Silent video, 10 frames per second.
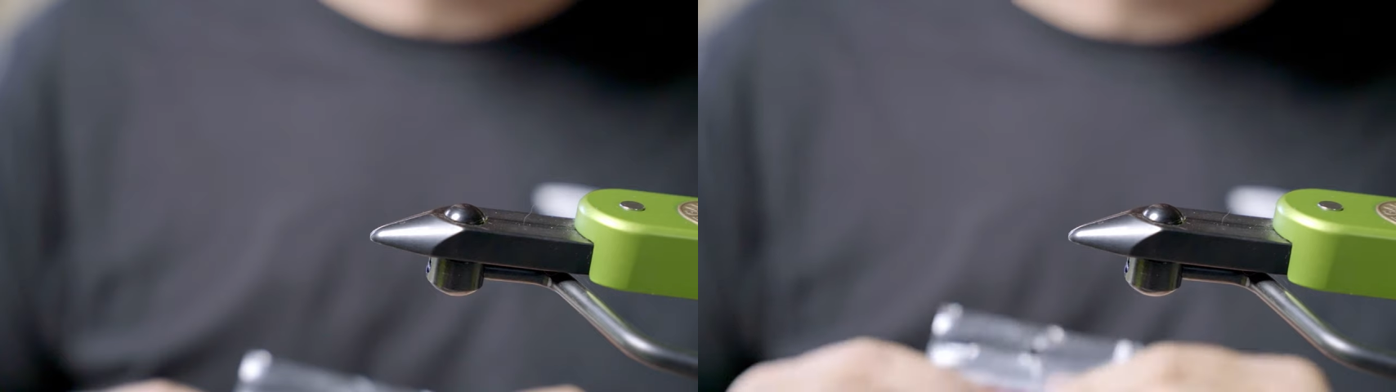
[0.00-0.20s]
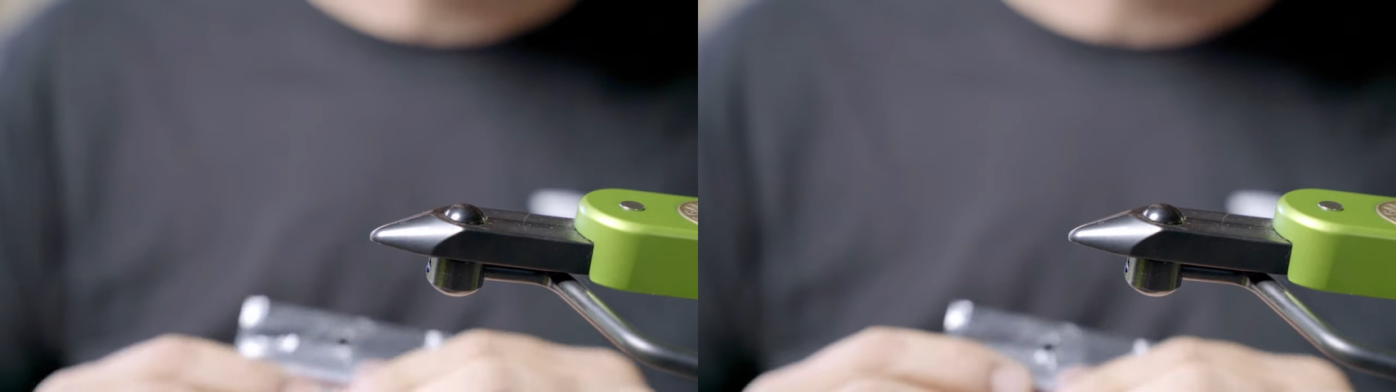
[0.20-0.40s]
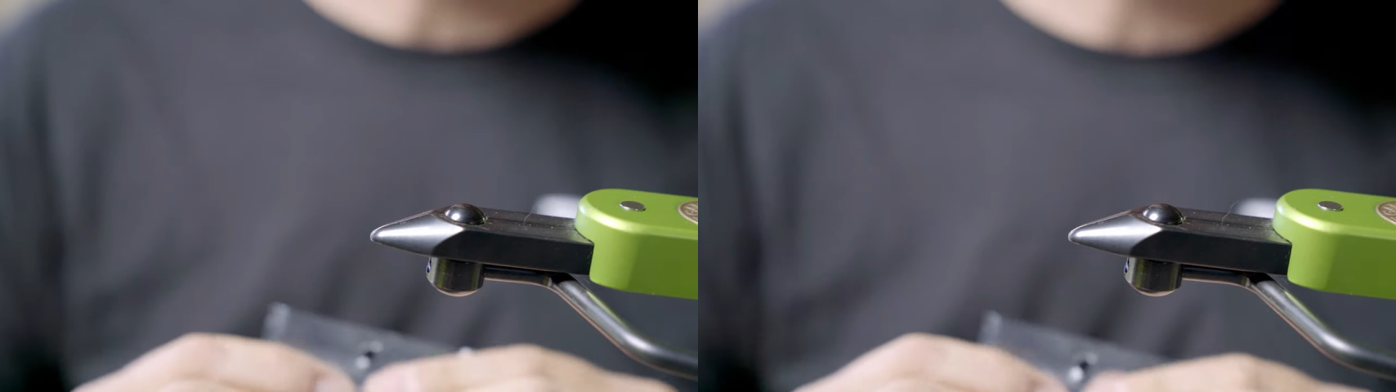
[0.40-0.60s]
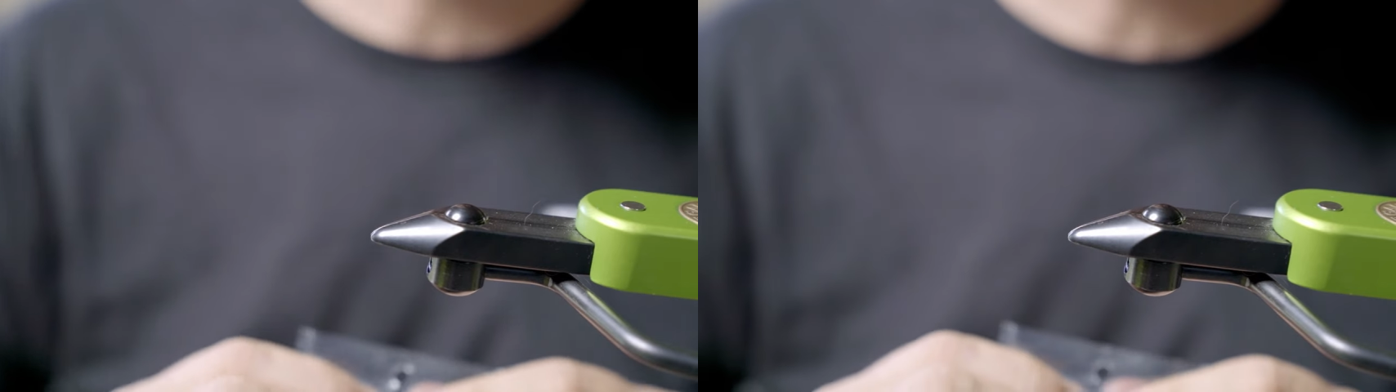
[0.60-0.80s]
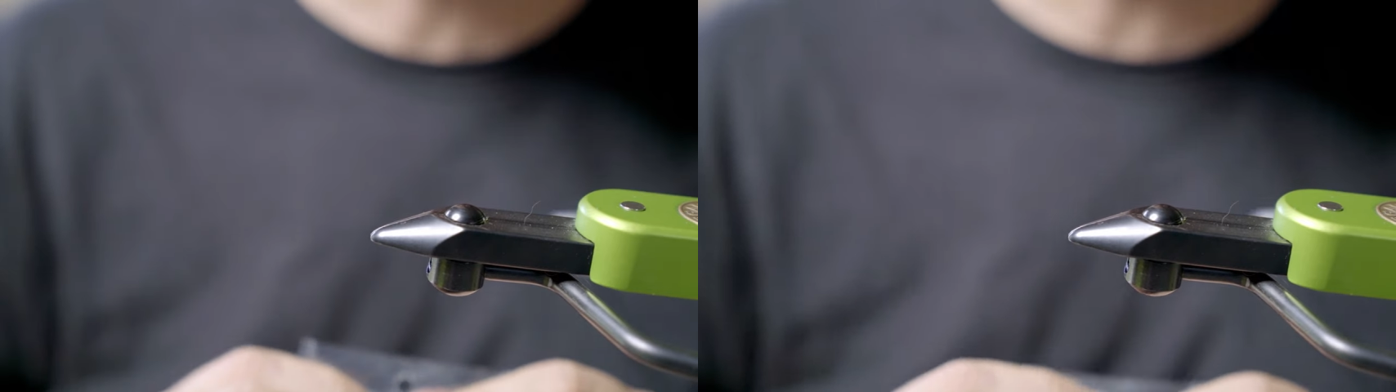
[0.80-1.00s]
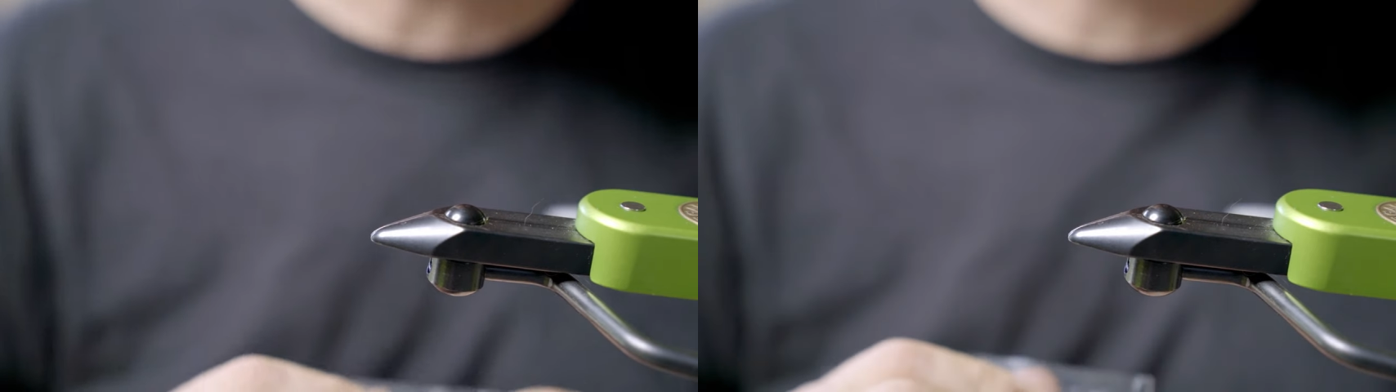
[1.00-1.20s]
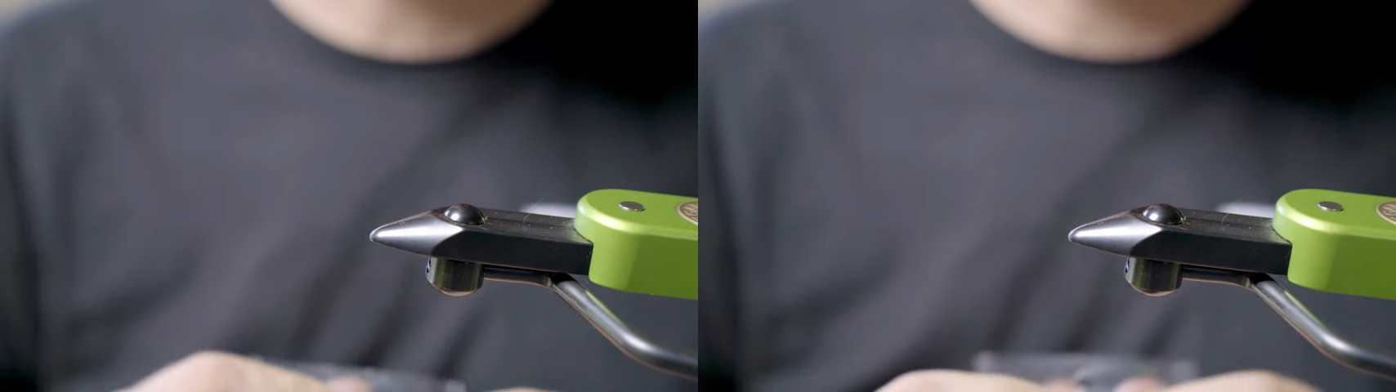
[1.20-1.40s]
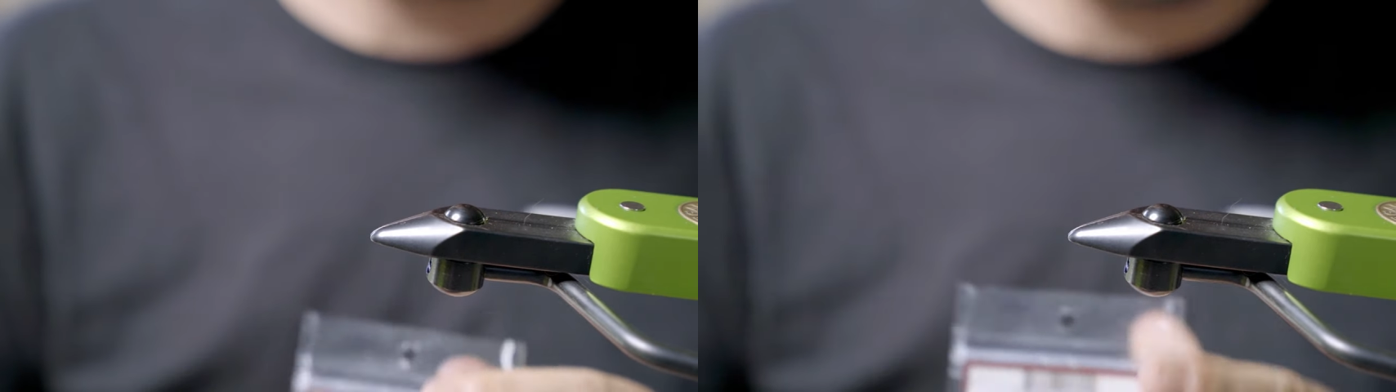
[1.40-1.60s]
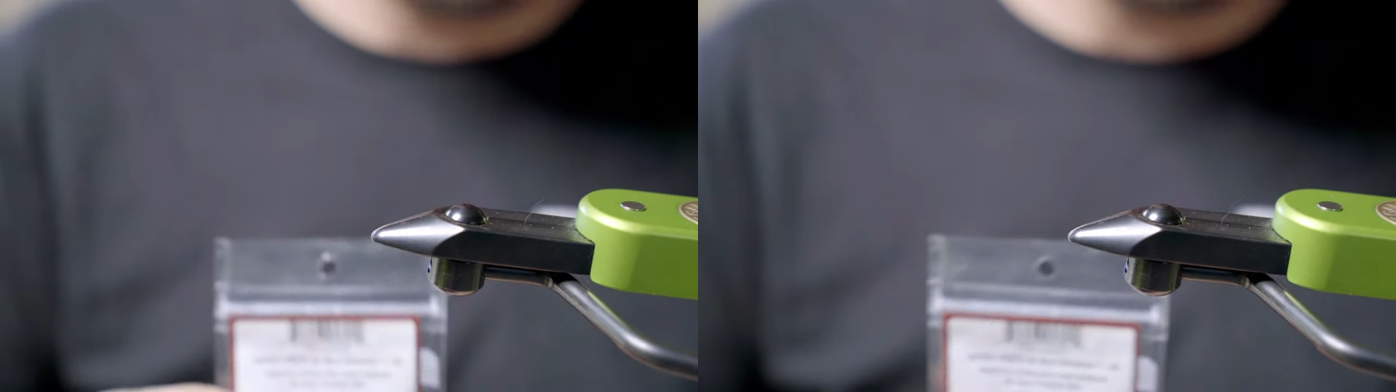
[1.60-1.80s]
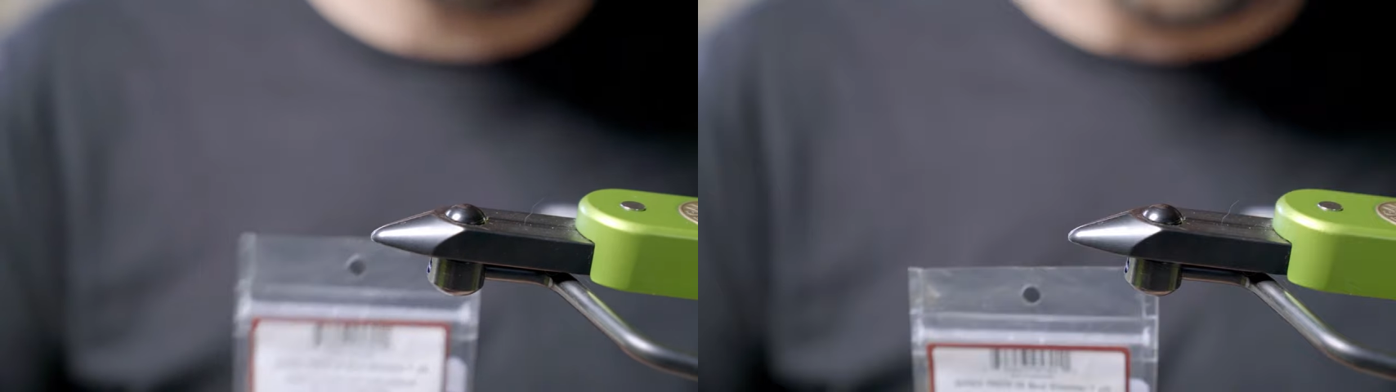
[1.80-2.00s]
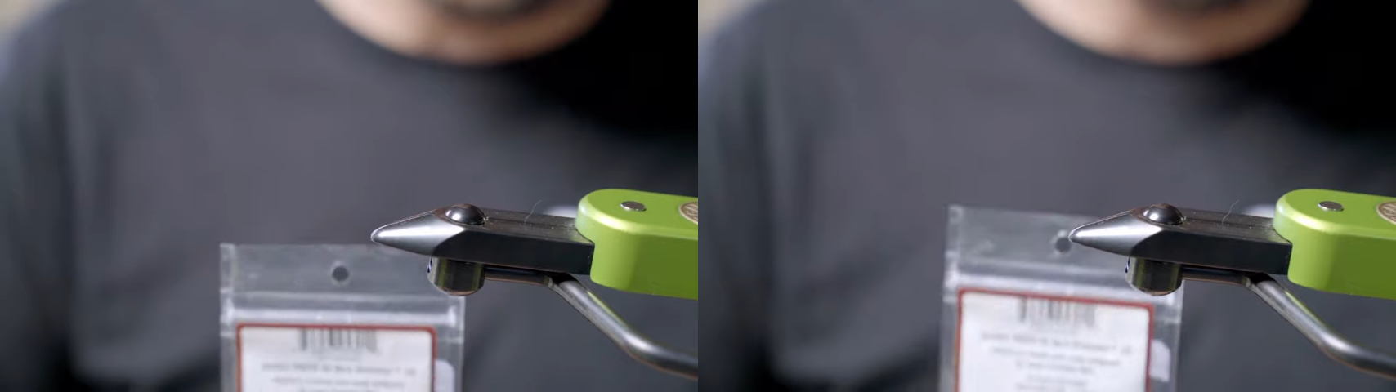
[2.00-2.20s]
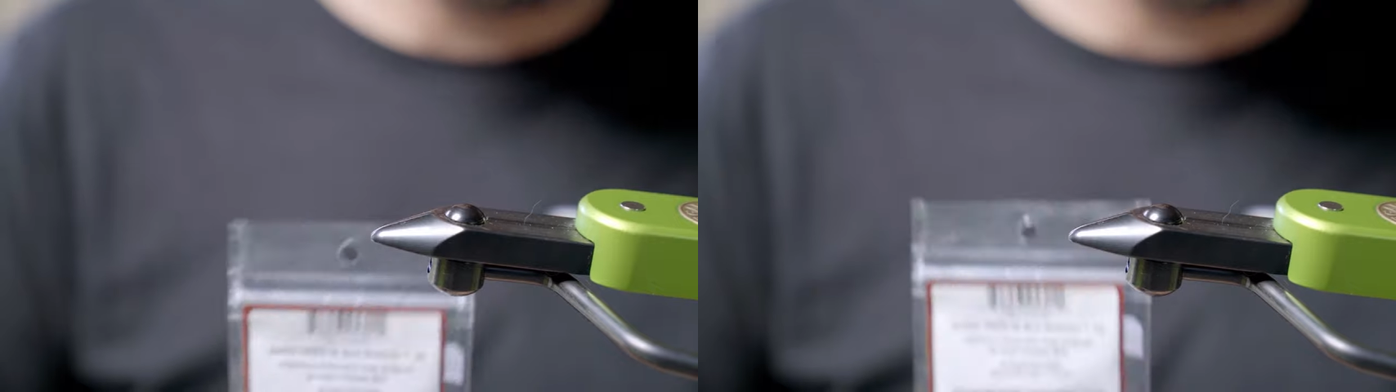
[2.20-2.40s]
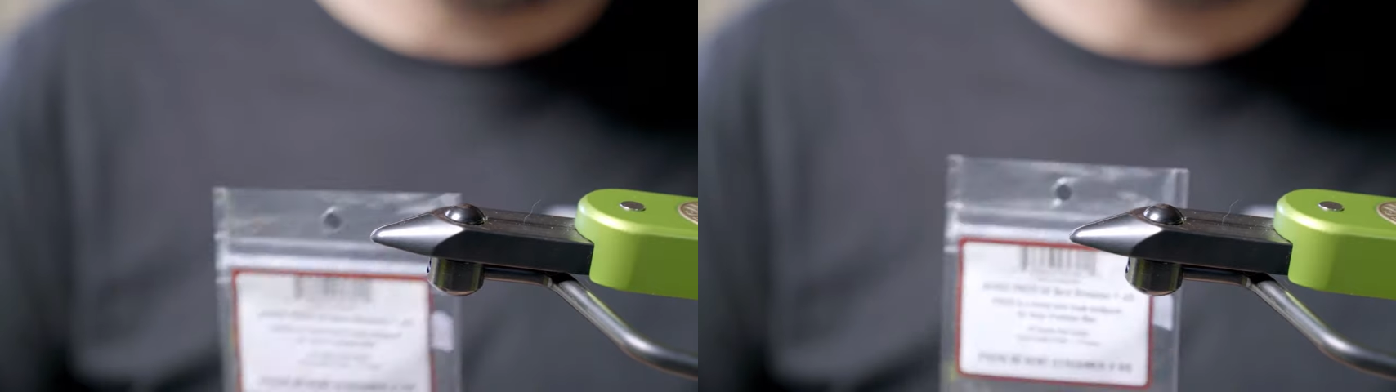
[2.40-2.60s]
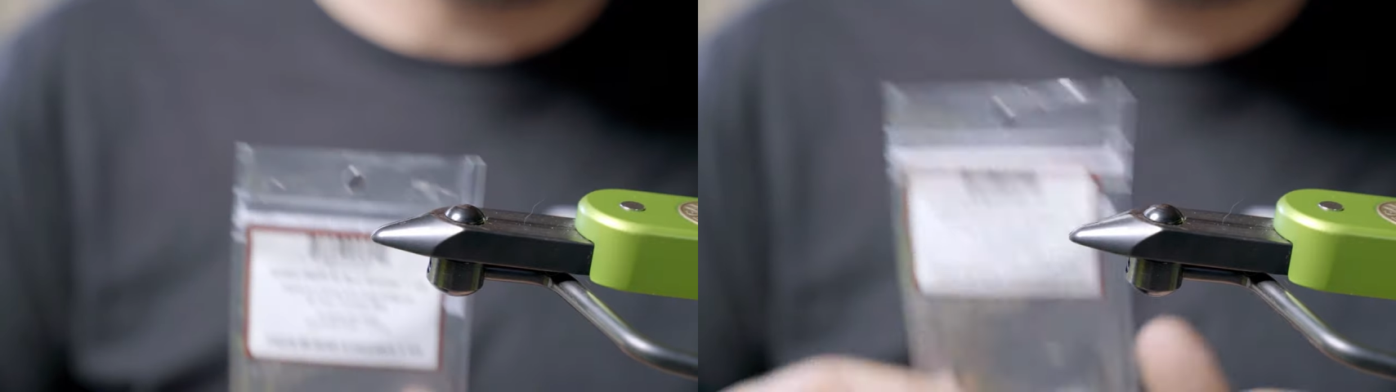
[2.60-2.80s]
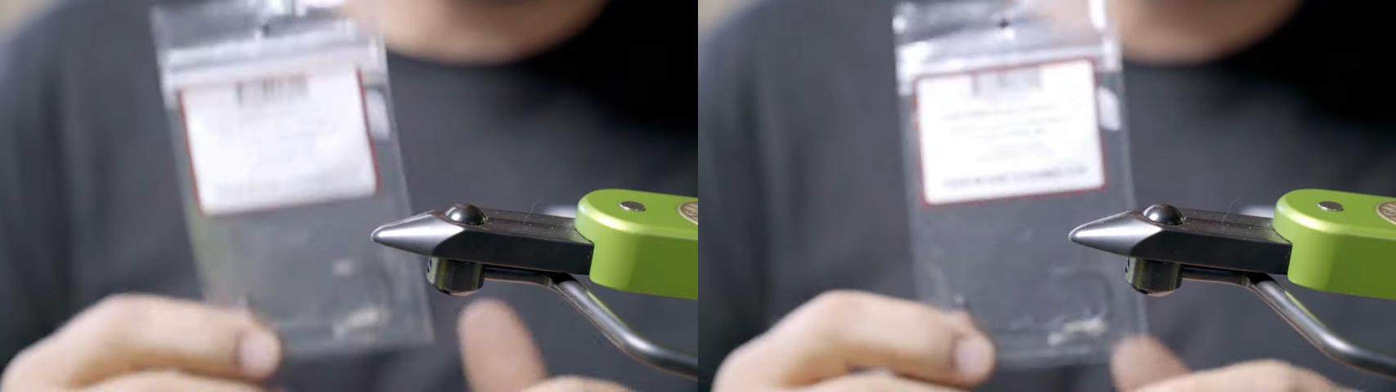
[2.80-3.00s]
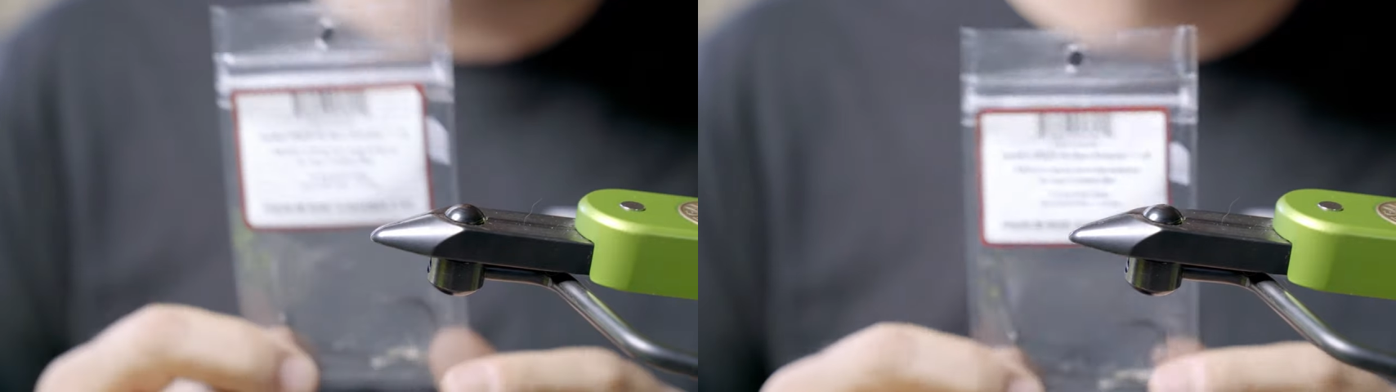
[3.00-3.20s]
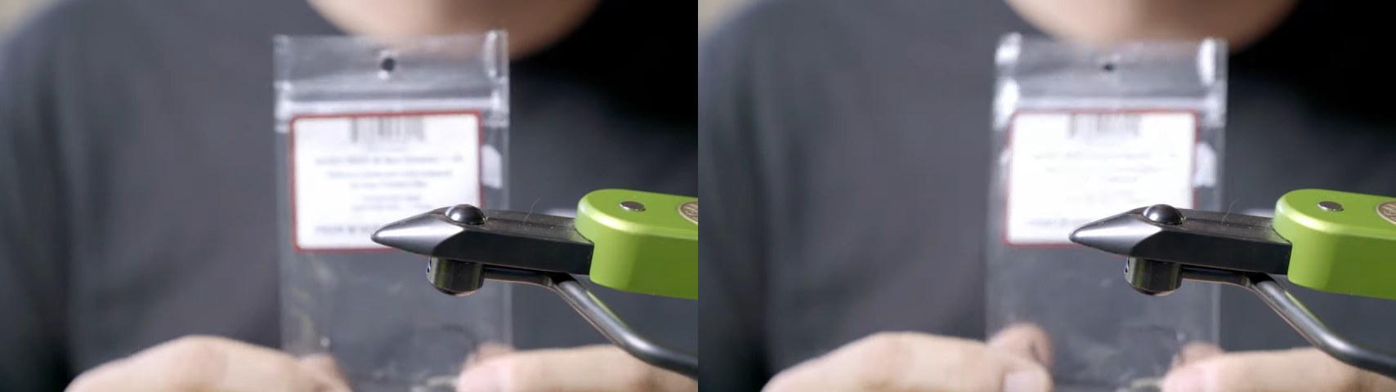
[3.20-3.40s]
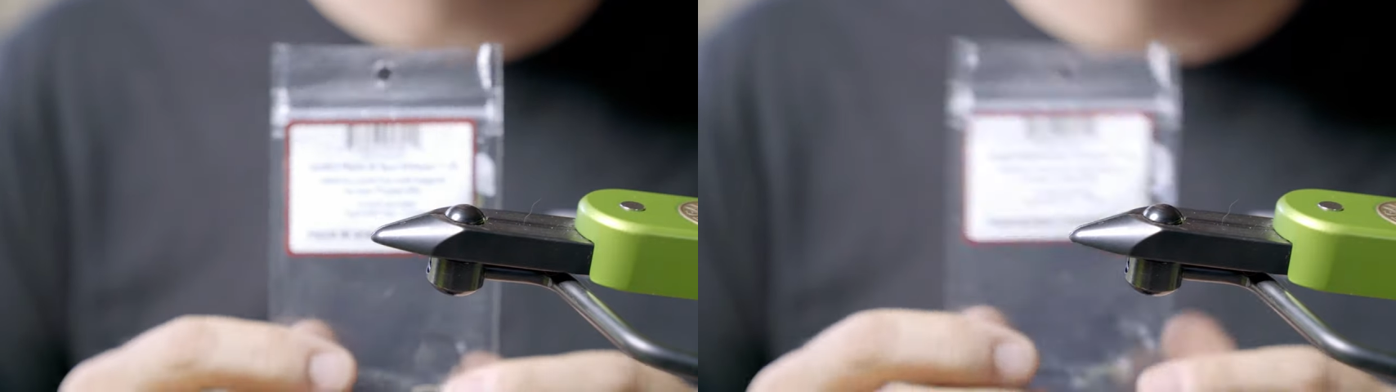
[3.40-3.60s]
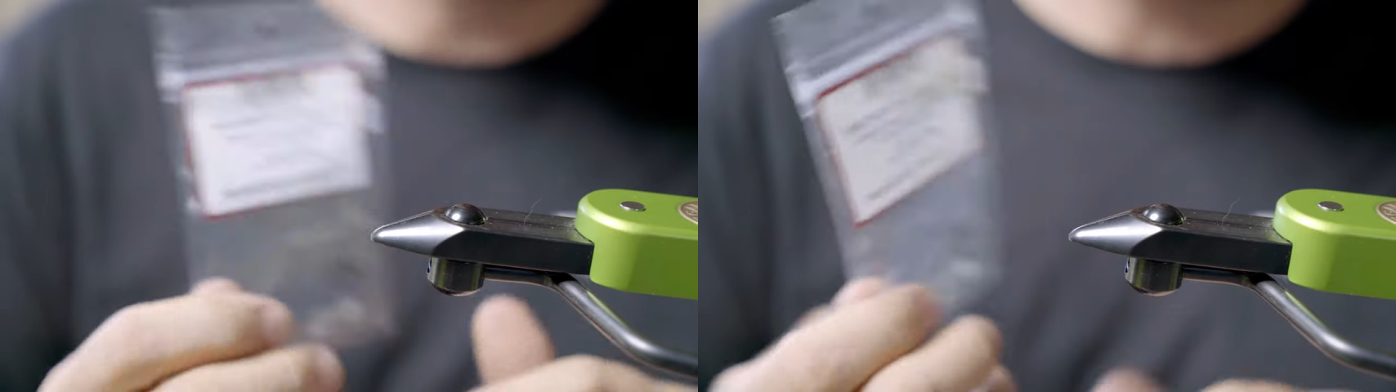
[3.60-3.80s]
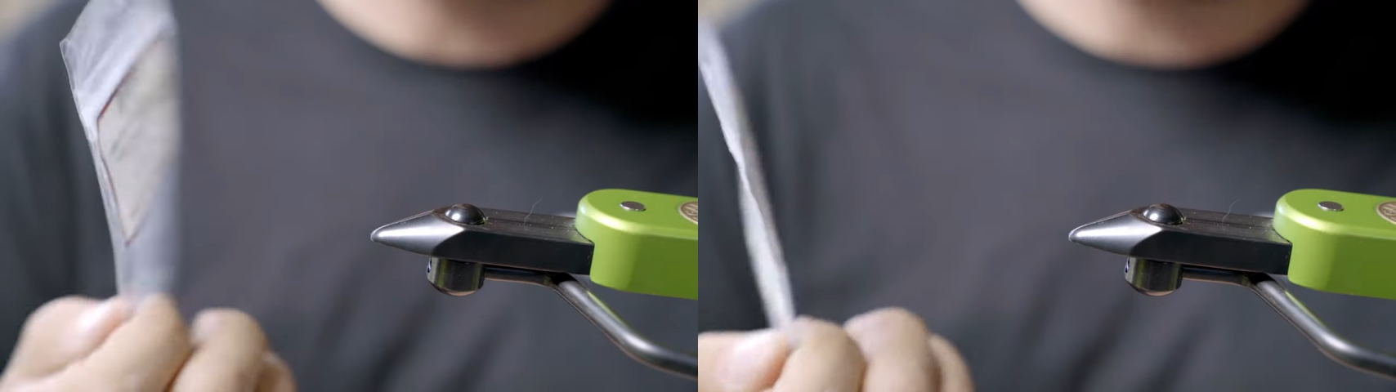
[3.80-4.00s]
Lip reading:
(no speaker visible)